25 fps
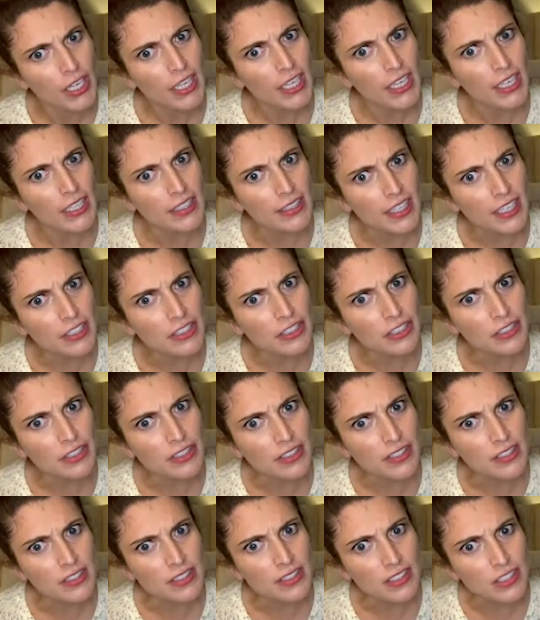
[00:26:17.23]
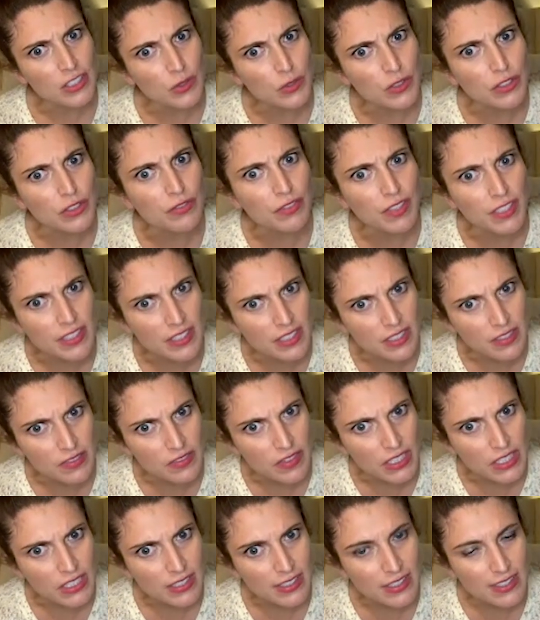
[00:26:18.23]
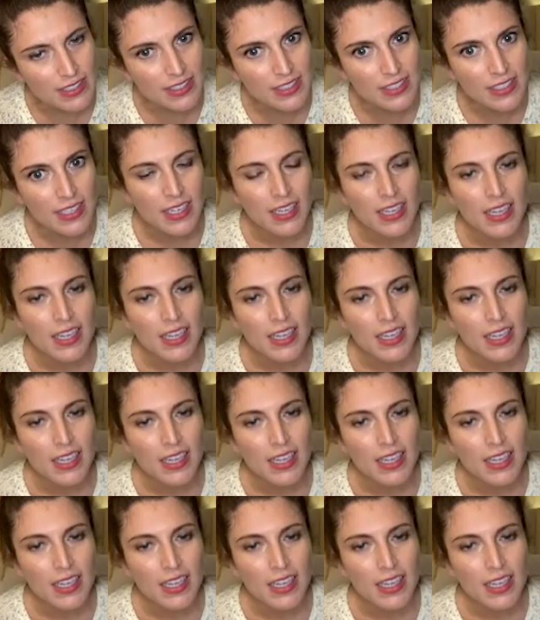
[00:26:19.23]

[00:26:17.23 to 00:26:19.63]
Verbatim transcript: and that turns into defensiveness.